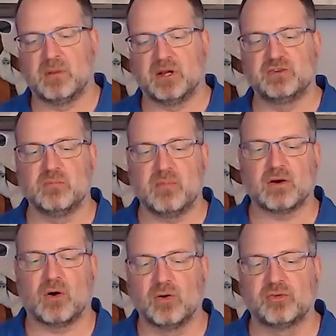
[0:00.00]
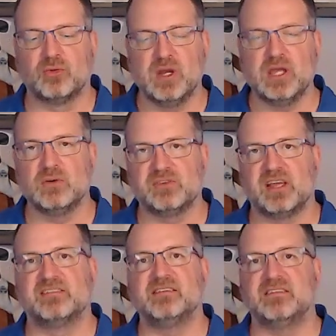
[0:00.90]
but you might also reuse
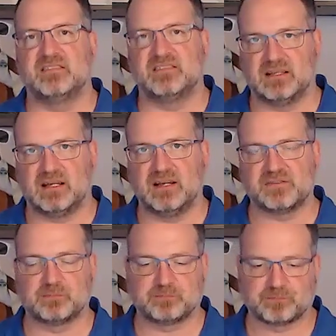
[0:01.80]
existing satellites,